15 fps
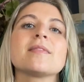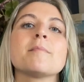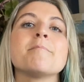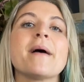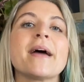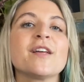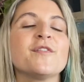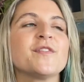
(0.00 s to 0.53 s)
The
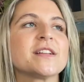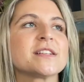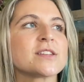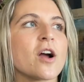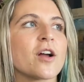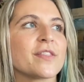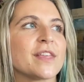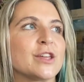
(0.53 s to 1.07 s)
benefits
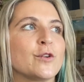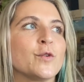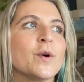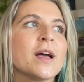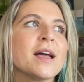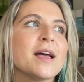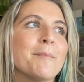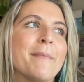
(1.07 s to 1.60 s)
are that you
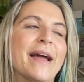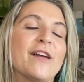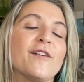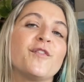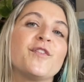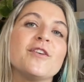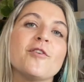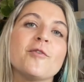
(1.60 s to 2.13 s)
might
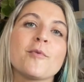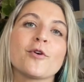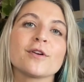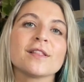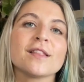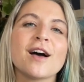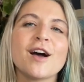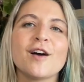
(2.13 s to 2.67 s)
feel more
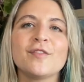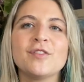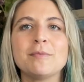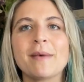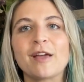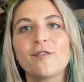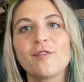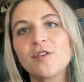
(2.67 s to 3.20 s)
loved, you
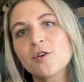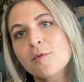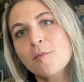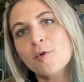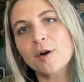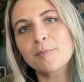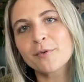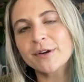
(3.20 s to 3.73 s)
might feel
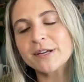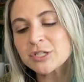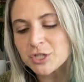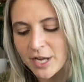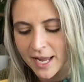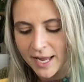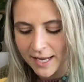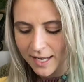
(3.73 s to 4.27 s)
more
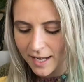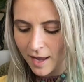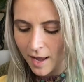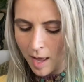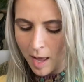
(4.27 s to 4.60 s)
appreciated,